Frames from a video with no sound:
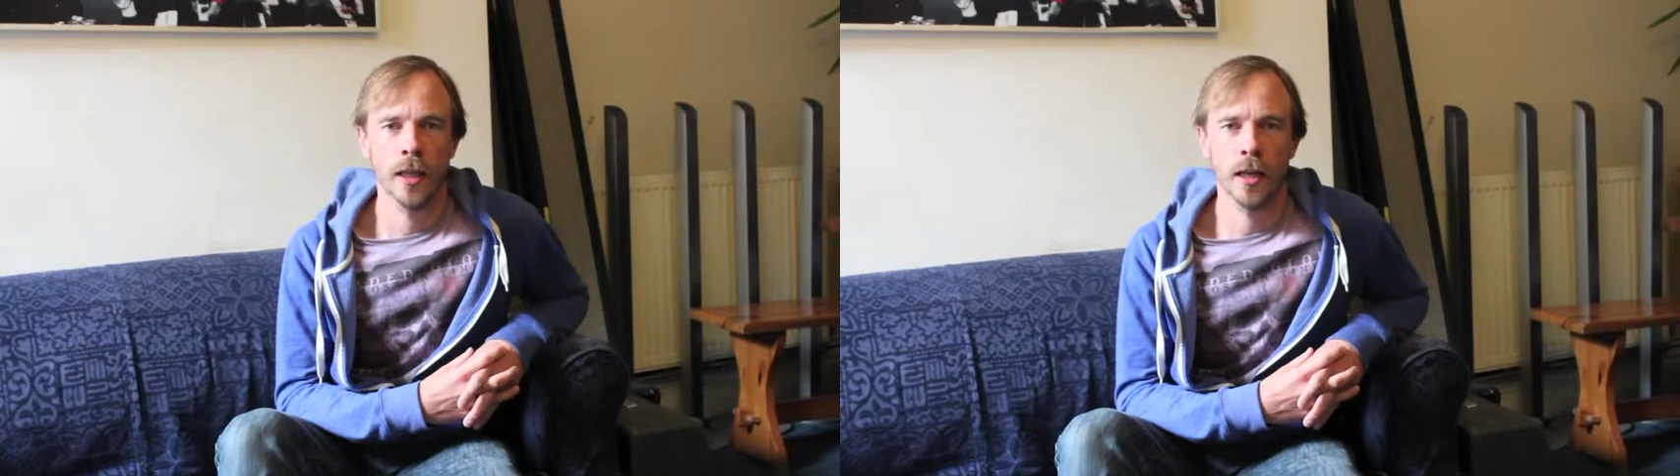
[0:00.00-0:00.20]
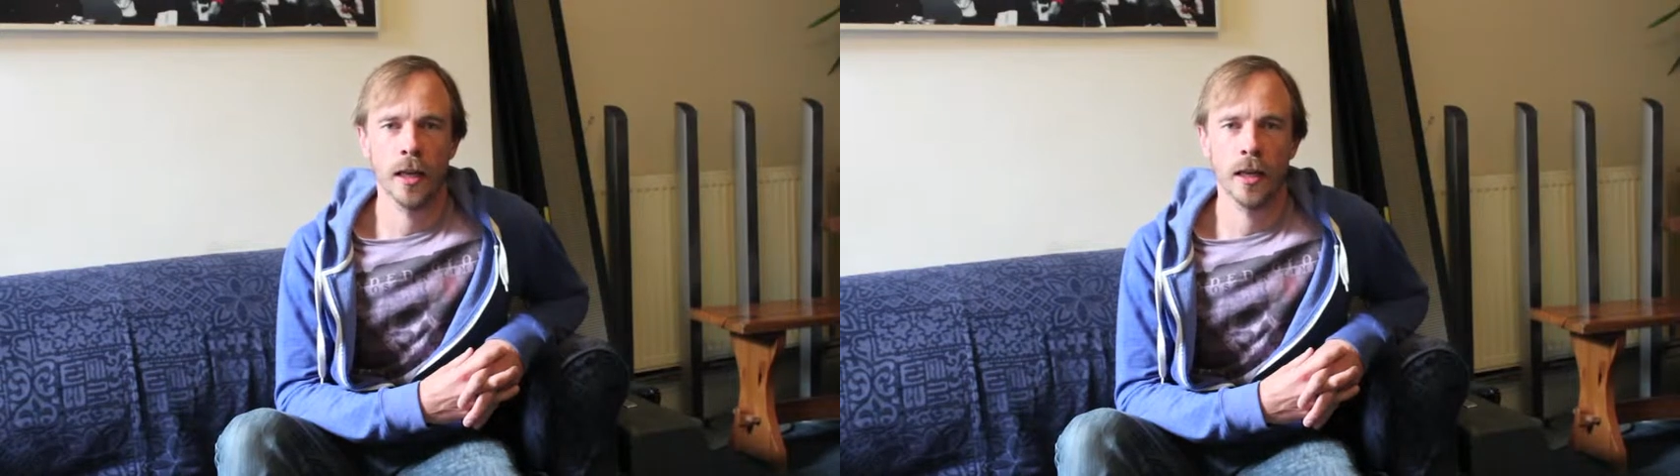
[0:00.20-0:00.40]

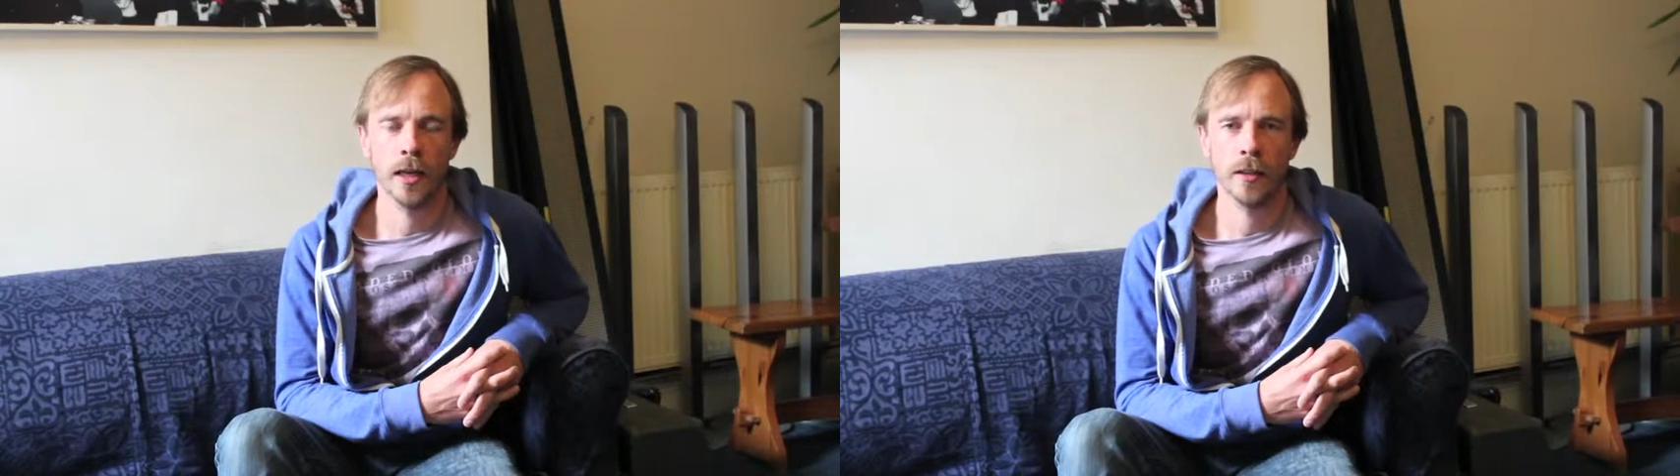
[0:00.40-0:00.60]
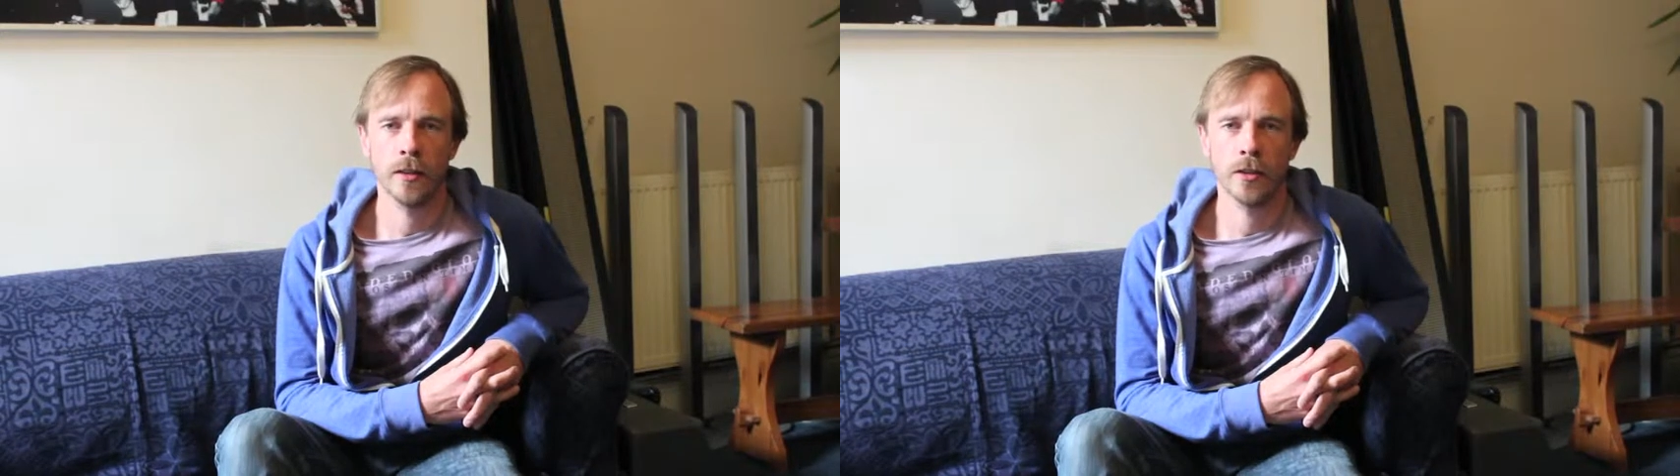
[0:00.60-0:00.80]

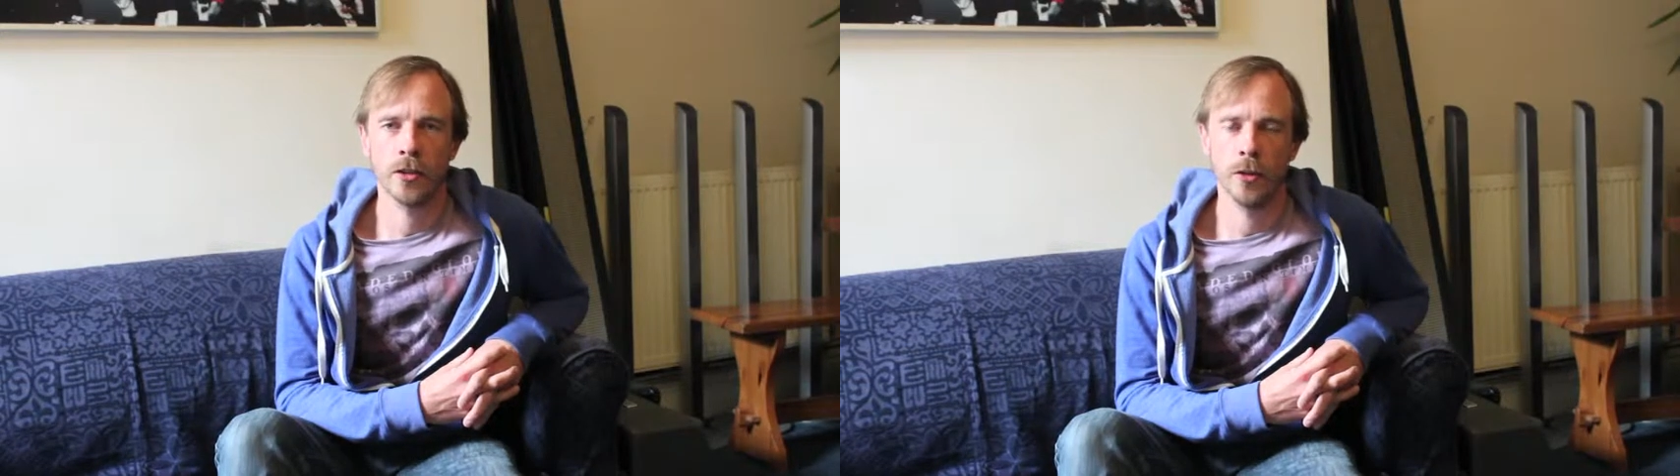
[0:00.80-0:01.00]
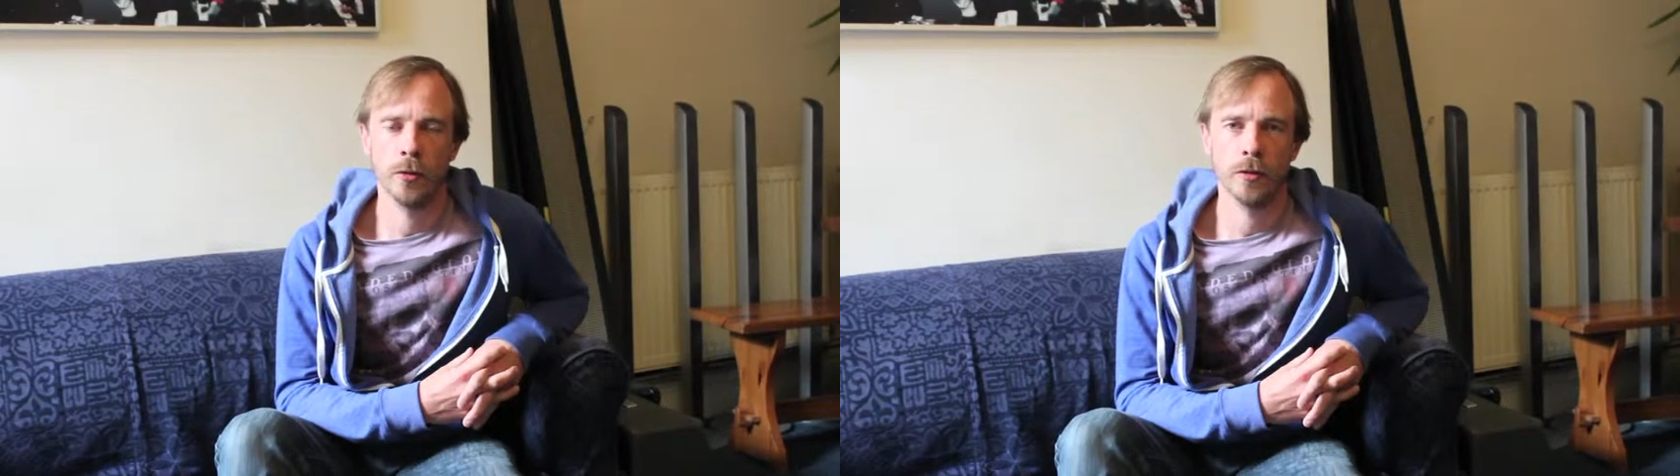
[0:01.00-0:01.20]
There's
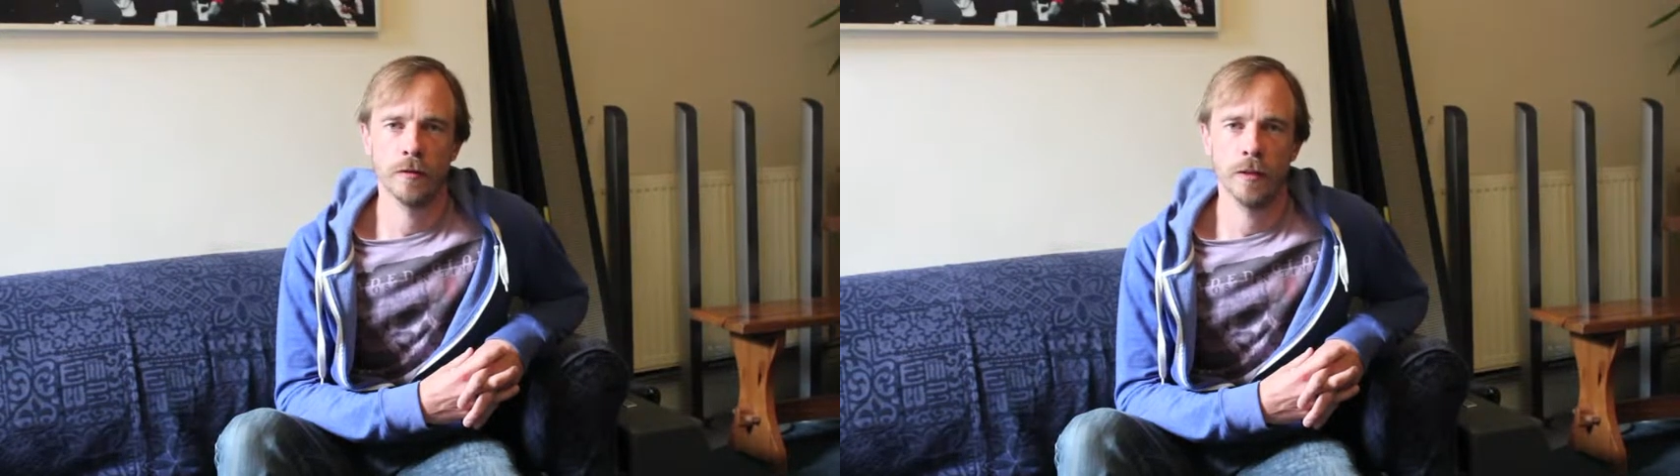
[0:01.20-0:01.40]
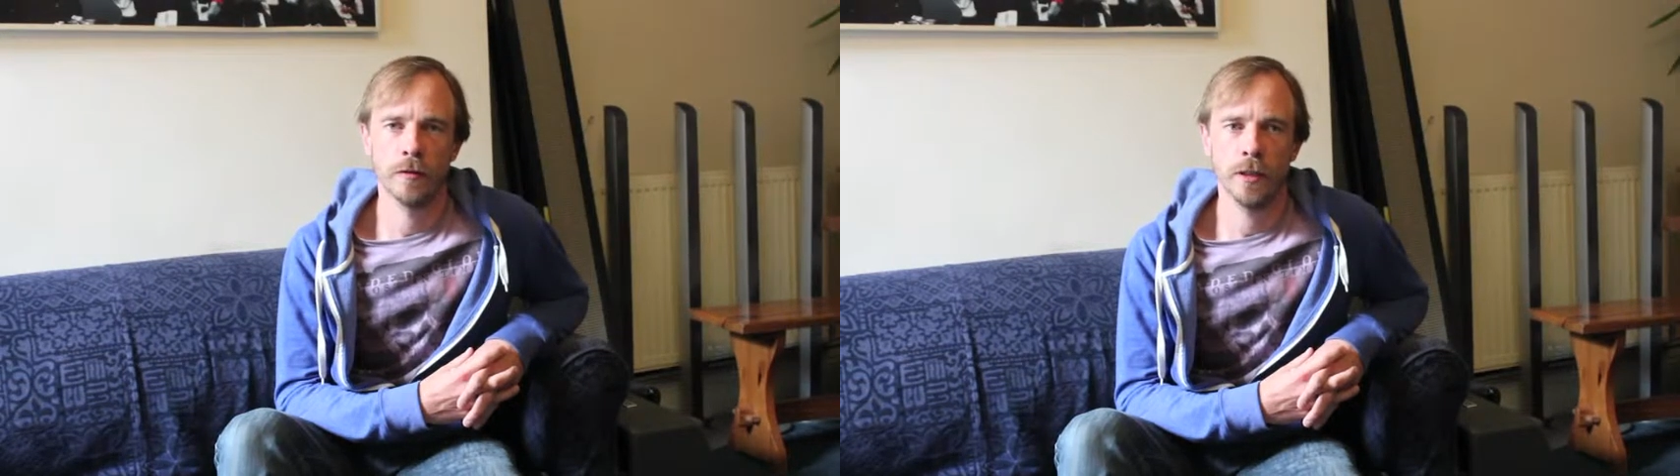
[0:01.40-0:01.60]

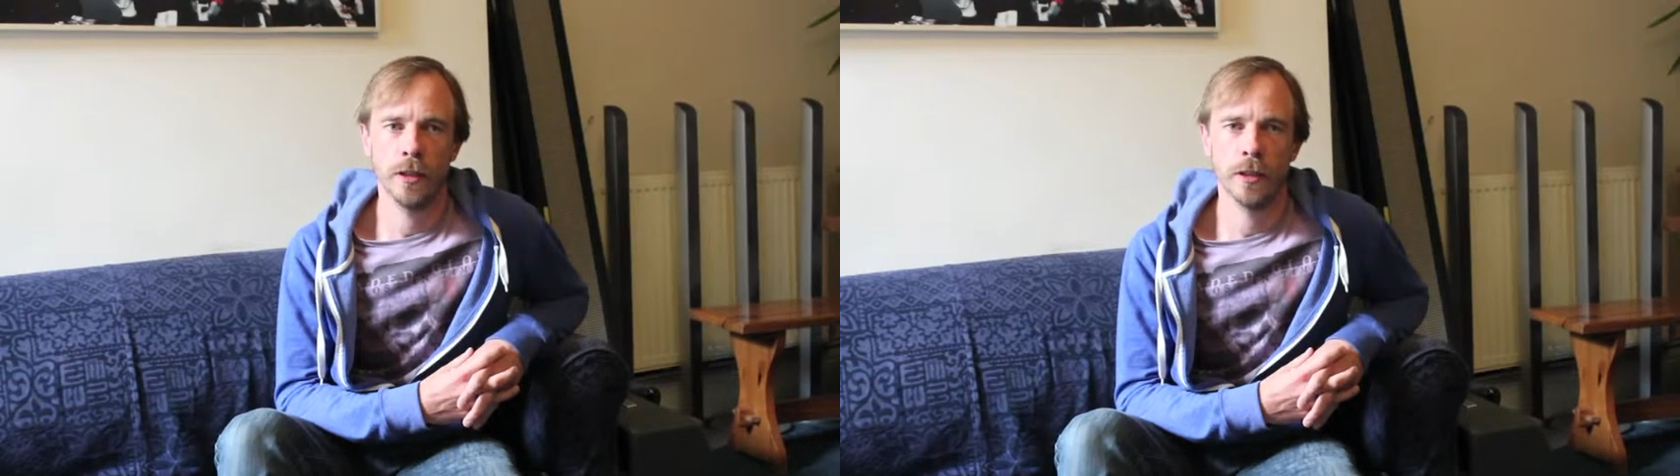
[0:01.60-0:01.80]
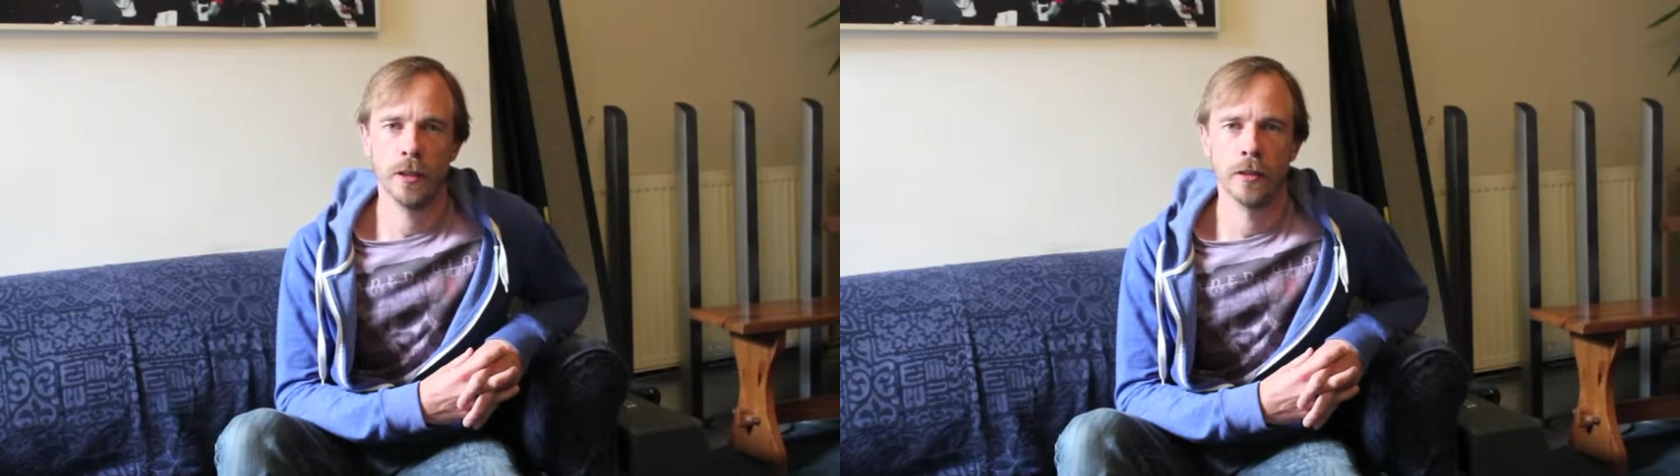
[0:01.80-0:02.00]

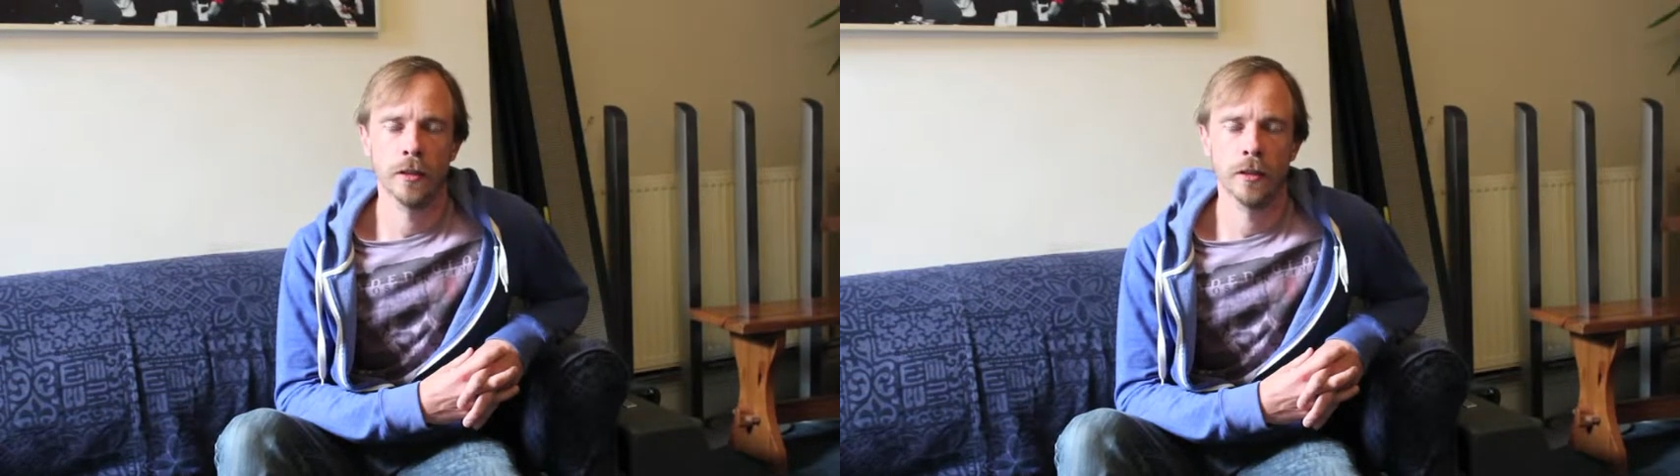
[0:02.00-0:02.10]
250